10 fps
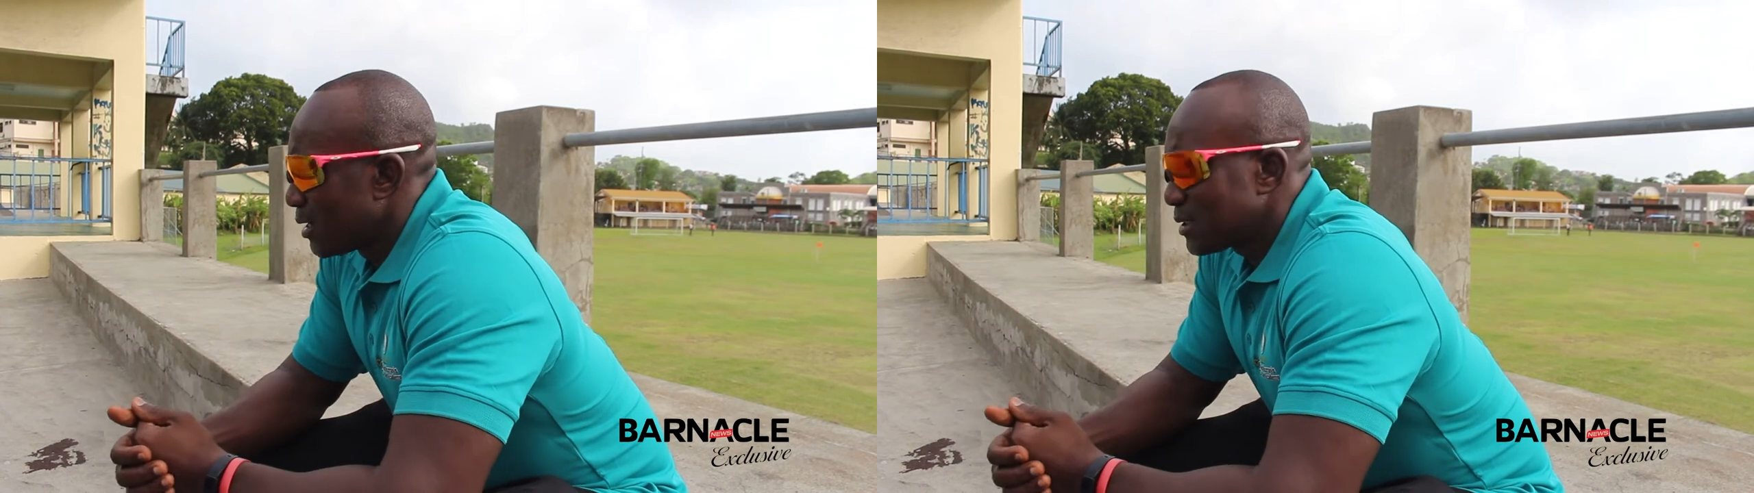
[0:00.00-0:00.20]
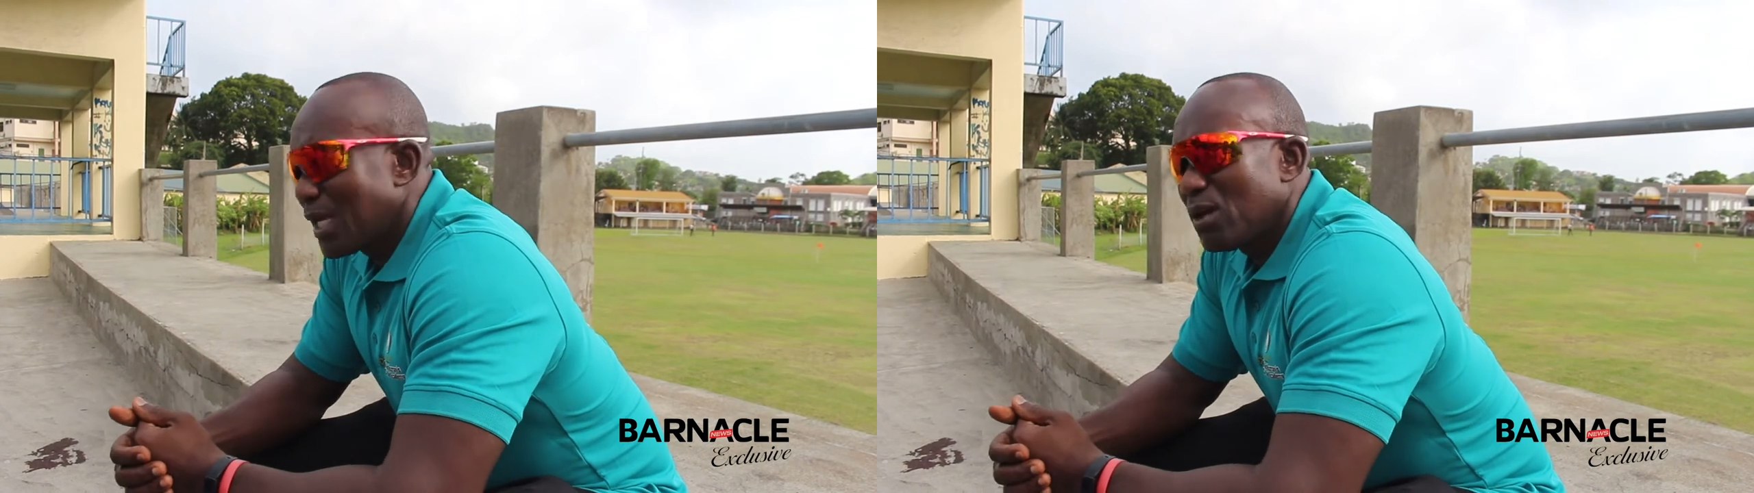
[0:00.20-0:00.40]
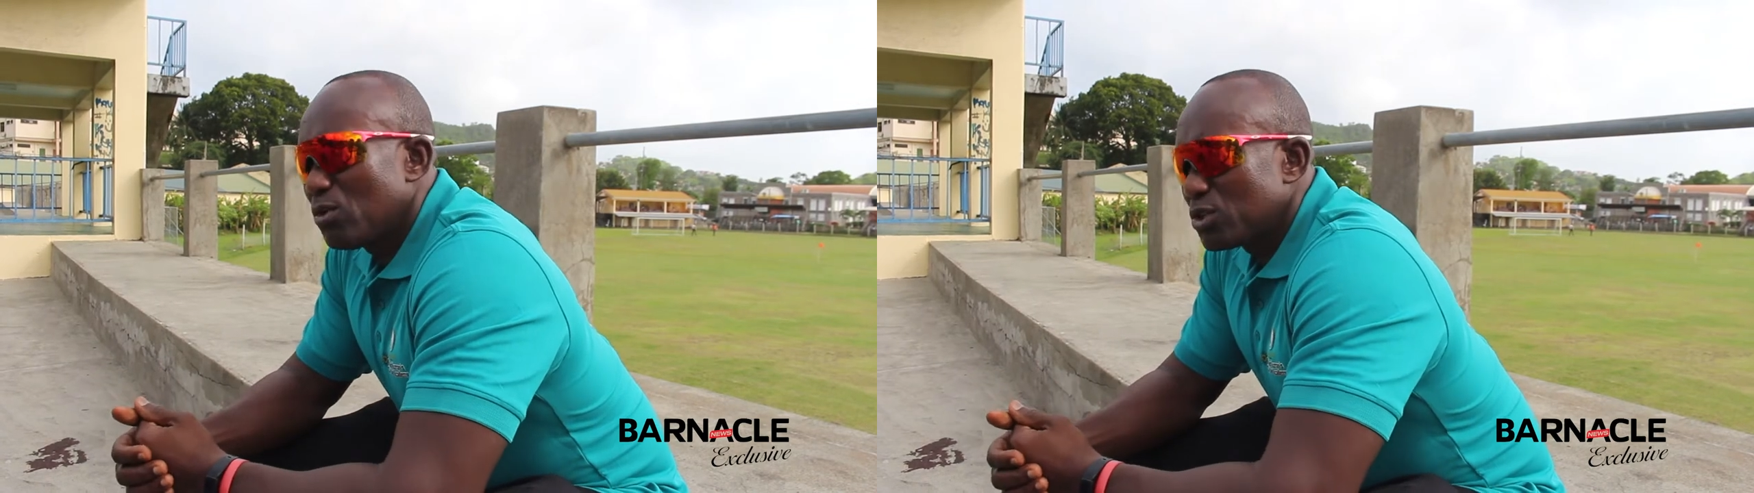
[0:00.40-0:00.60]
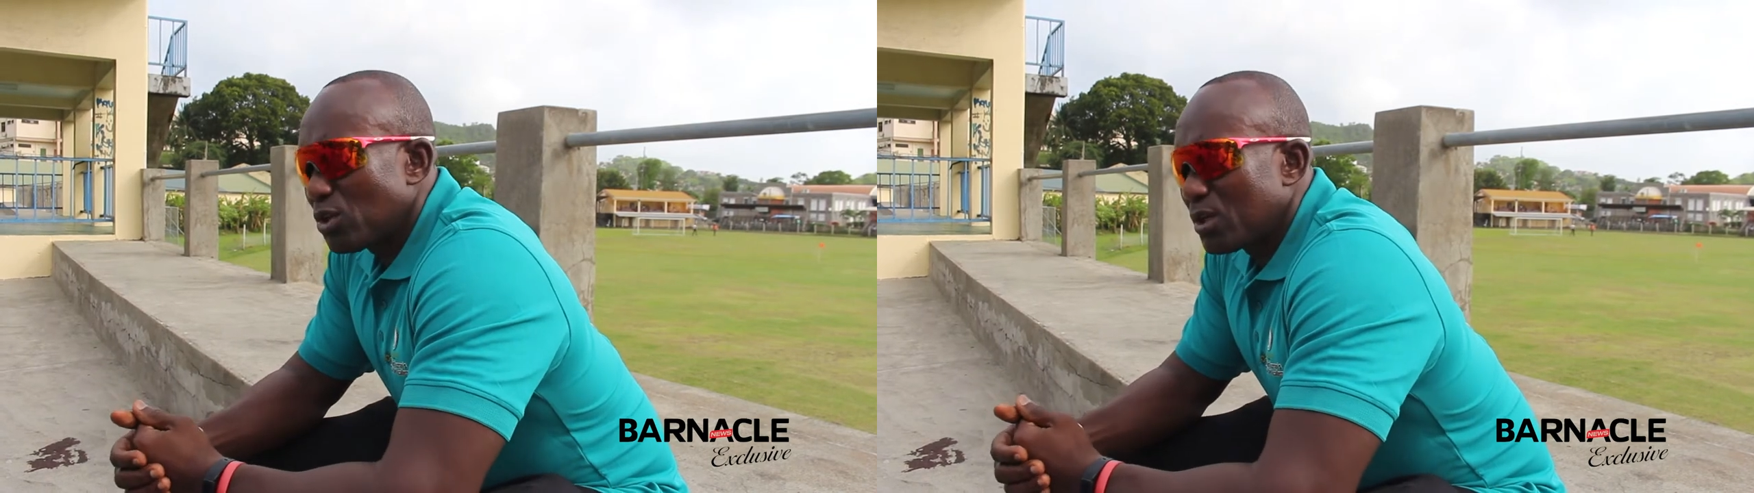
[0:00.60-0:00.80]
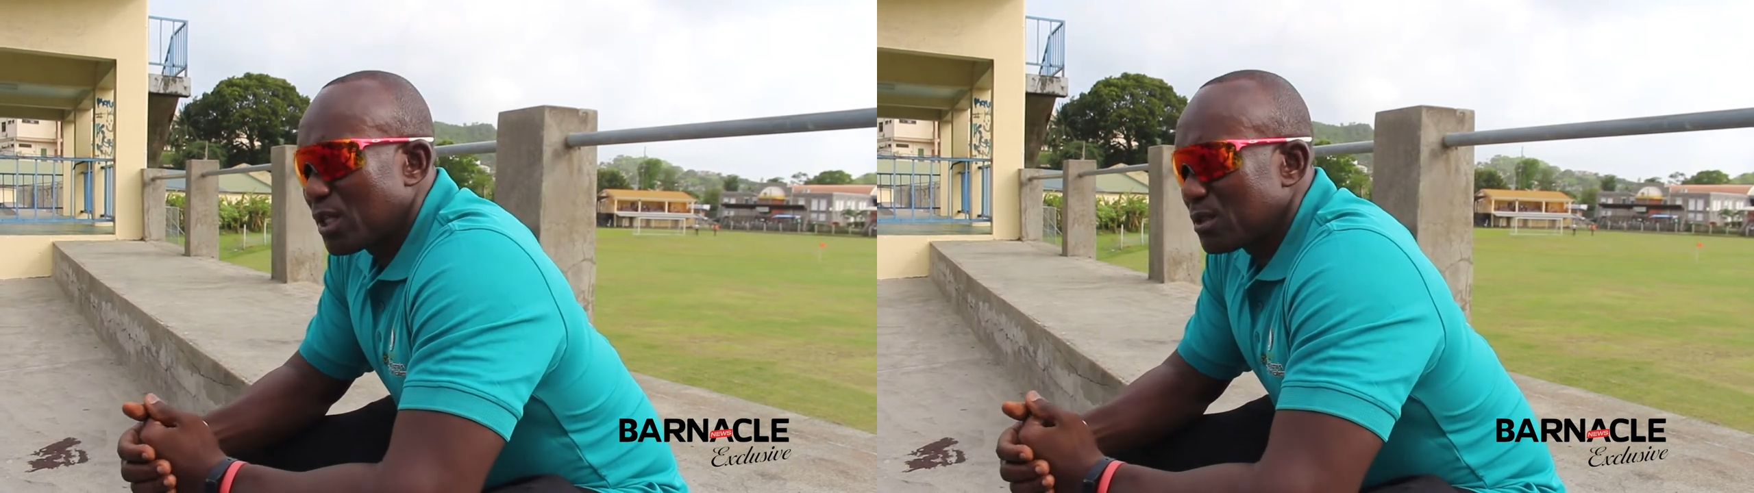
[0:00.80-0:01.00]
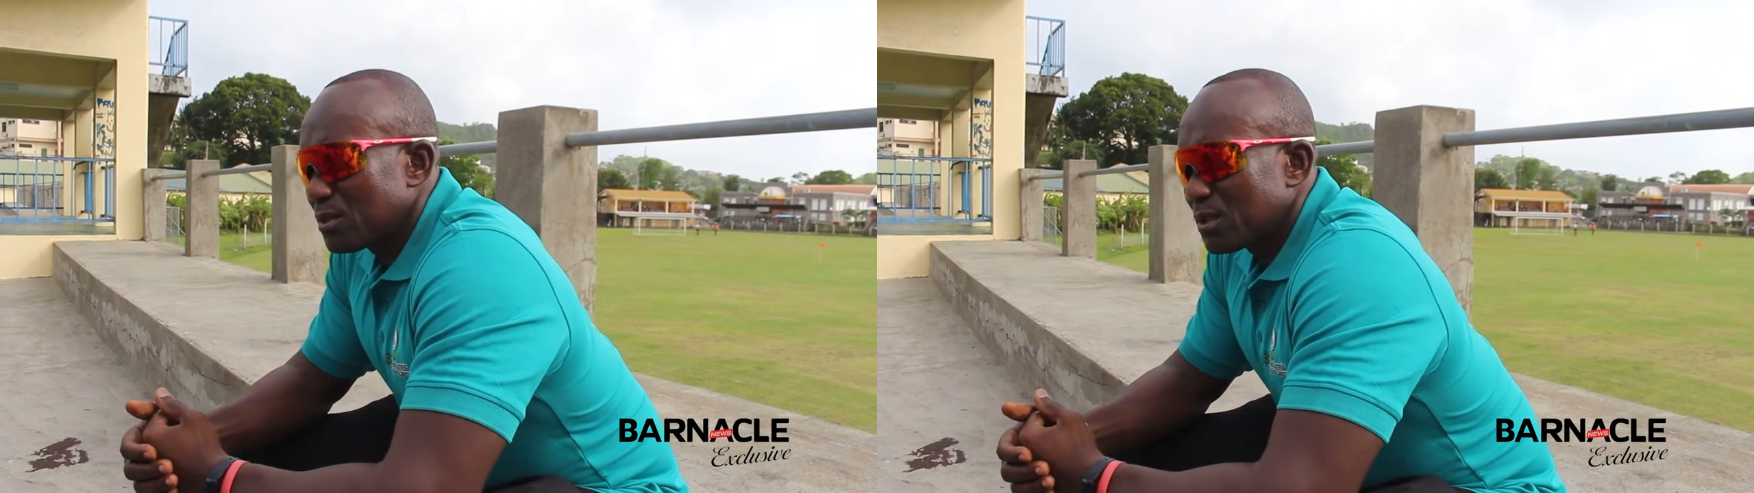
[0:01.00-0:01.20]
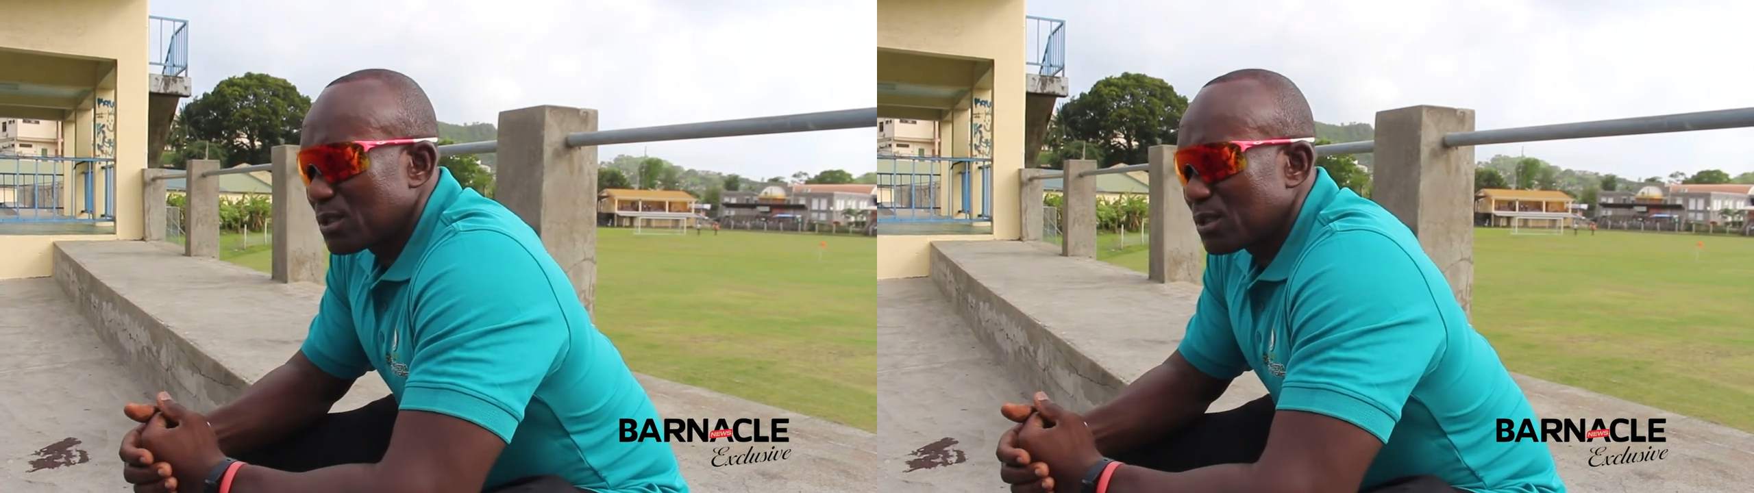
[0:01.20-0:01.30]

as time goes on and